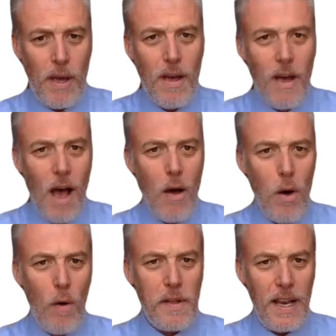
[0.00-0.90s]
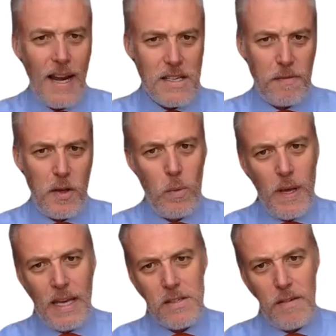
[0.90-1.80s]
over the last few
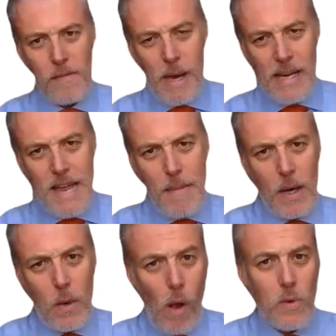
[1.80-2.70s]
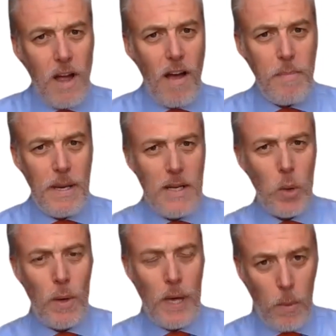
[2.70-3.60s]
weeks of the pandemic, whilst I've been
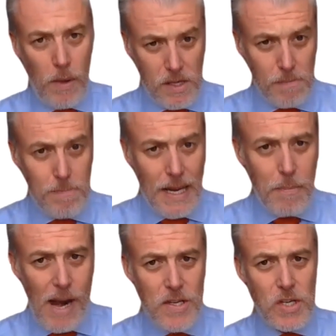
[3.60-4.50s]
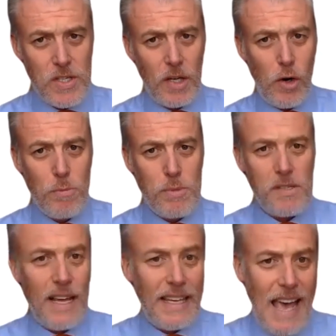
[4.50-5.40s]
talking with as many branches and groups
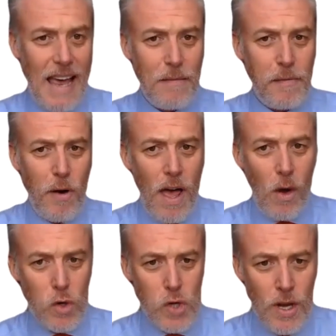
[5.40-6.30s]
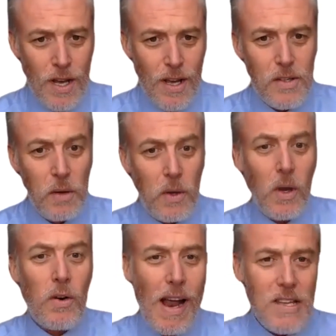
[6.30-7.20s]
as I can for IOSH. So
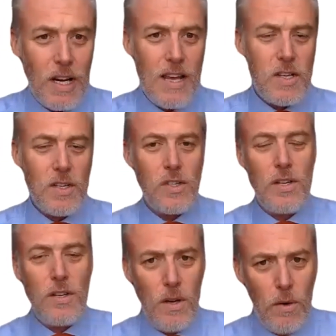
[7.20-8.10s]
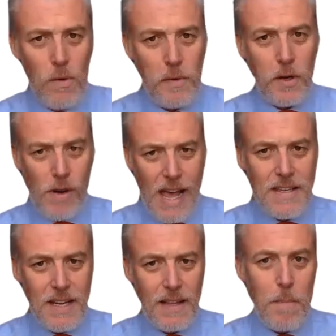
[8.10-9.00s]
congratulations to you for
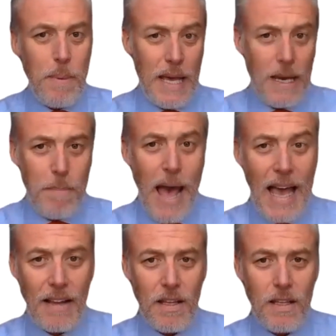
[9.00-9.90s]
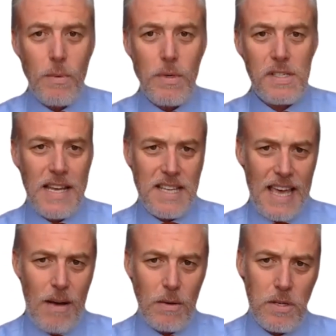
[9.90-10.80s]
creating the big bang that you were setting
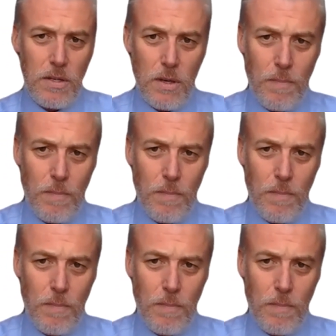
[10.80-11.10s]
out to do.